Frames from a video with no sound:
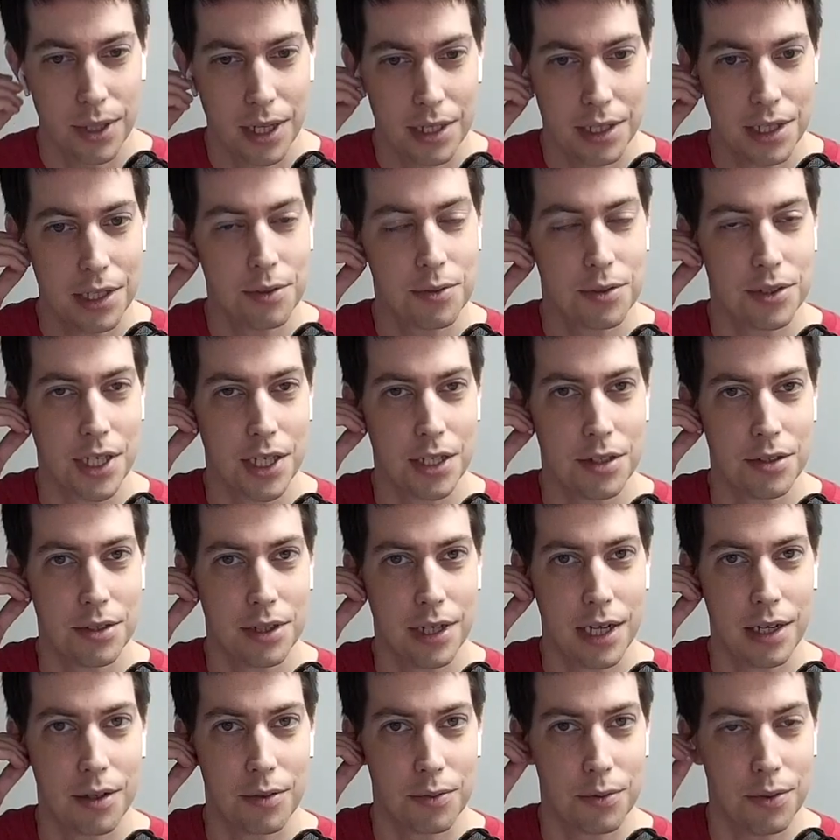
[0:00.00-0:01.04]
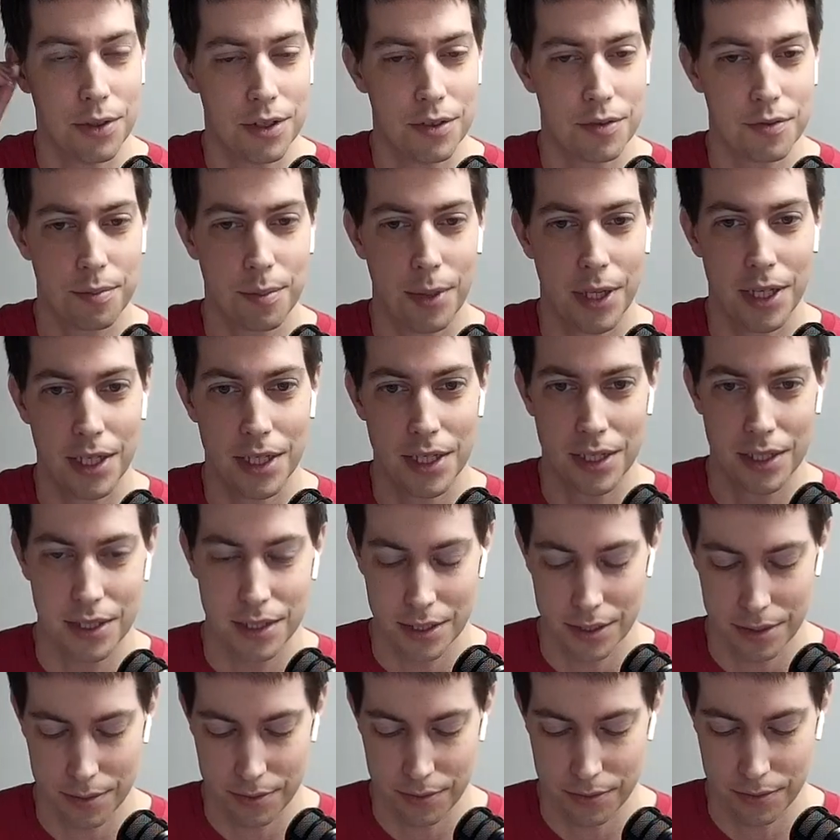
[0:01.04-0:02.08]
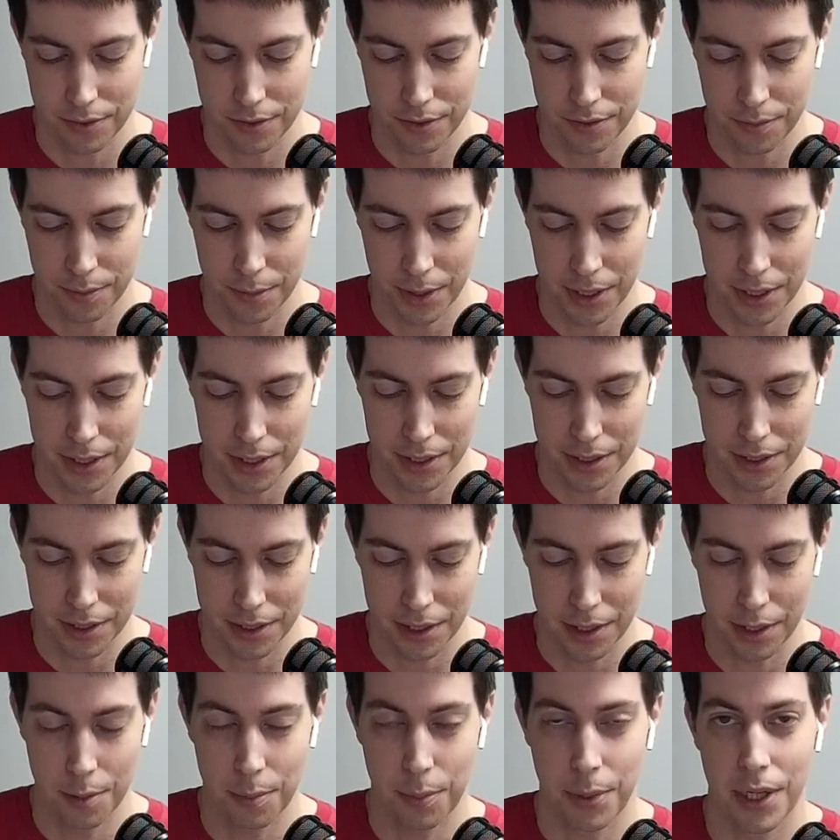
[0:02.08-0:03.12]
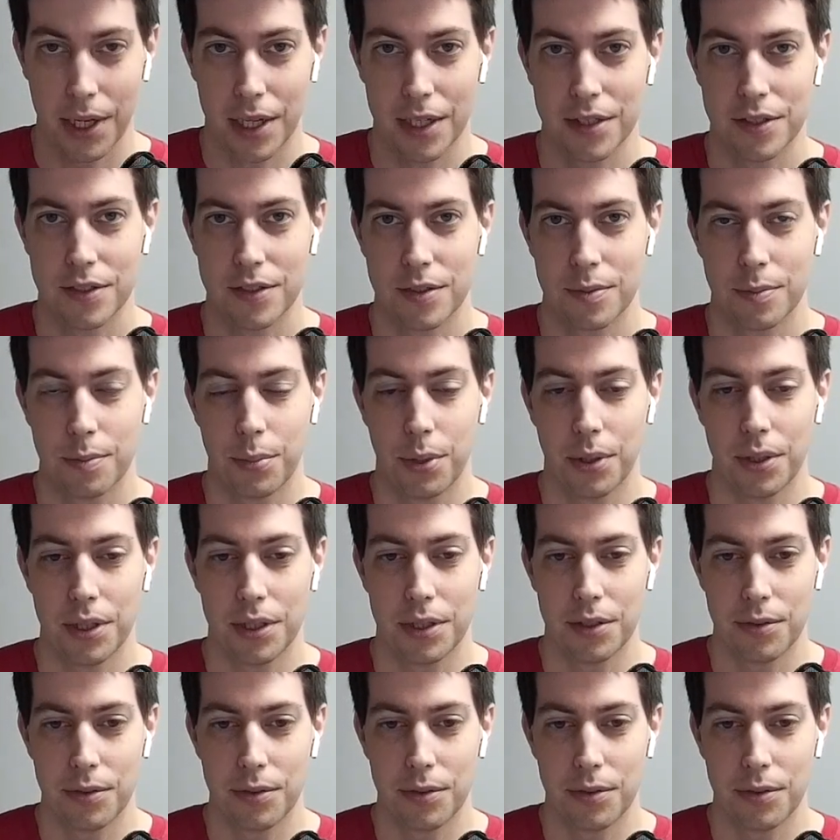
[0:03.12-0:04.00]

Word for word: I did was I took out one of my one of my uh, AirPods, put it